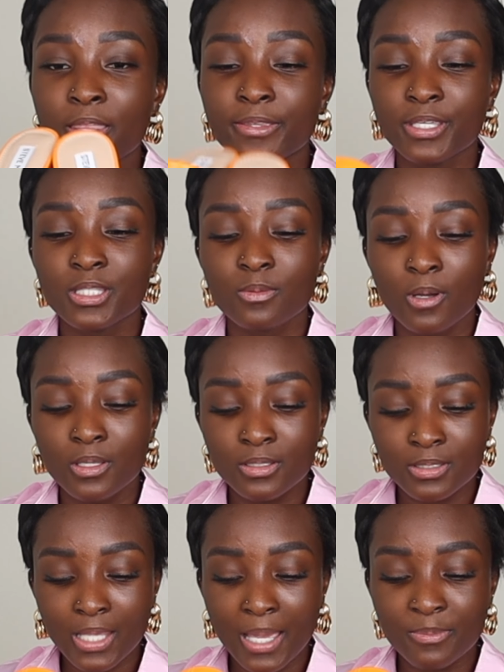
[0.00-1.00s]
These
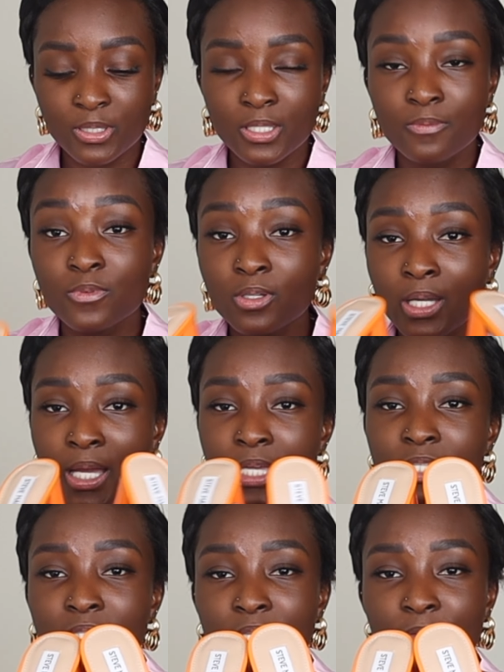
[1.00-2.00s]
ones, I believe you
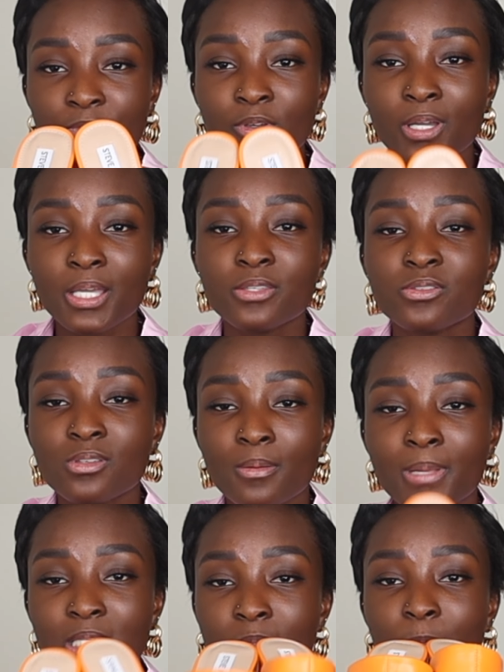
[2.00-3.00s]
guys, if you guys saw
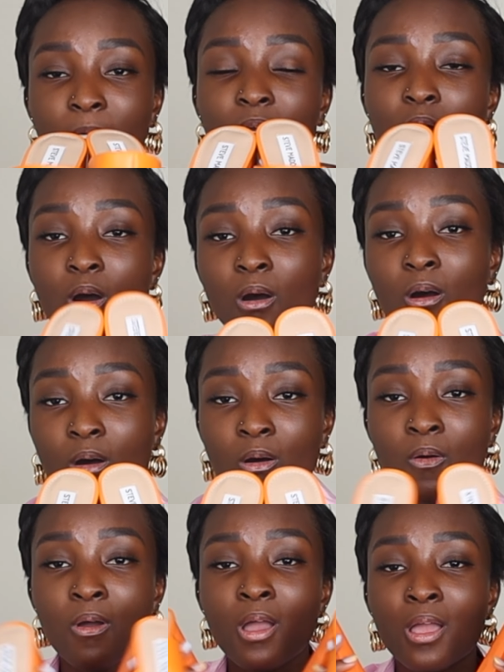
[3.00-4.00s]
my spring
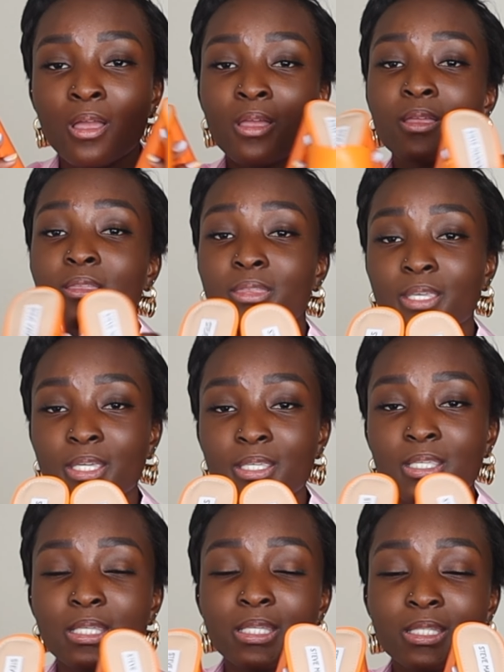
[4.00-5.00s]
haul,
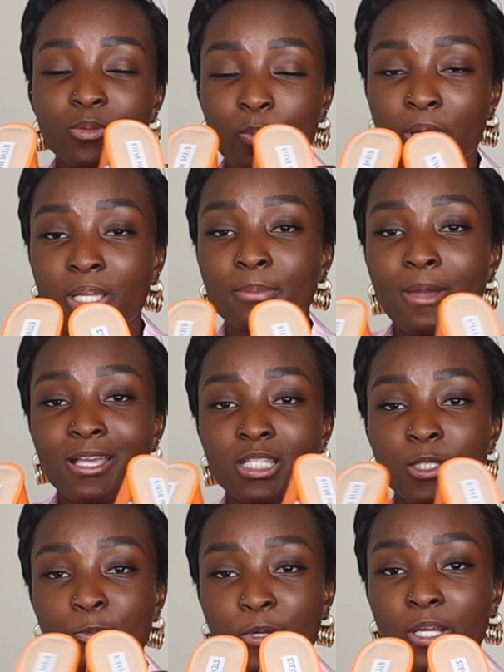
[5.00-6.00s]
these were in my
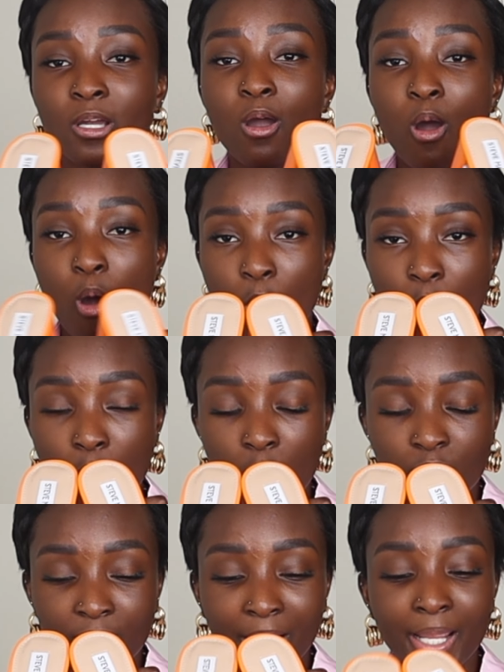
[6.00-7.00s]
spring
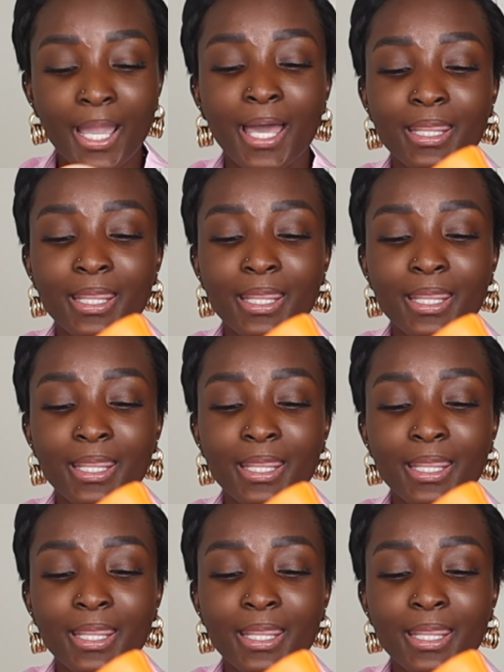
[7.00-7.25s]
haul, right?